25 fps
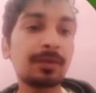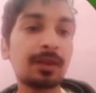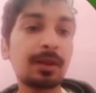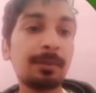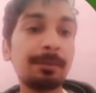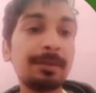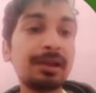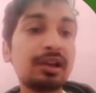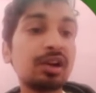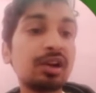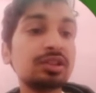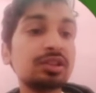
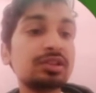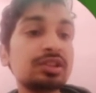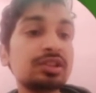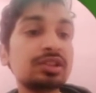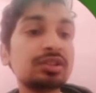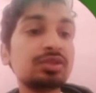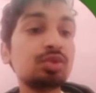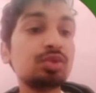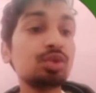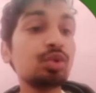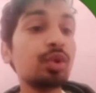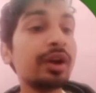because it
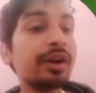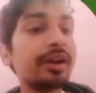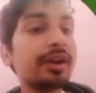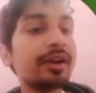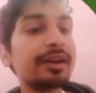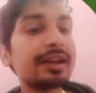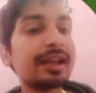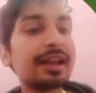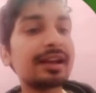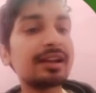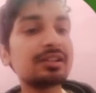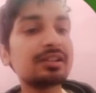is
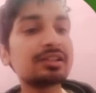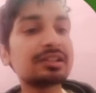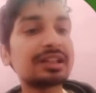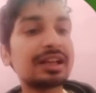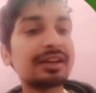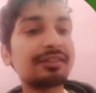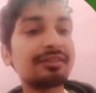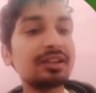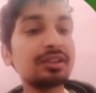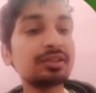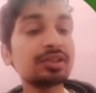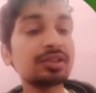200 candles
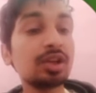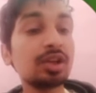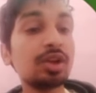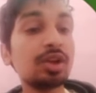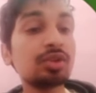average.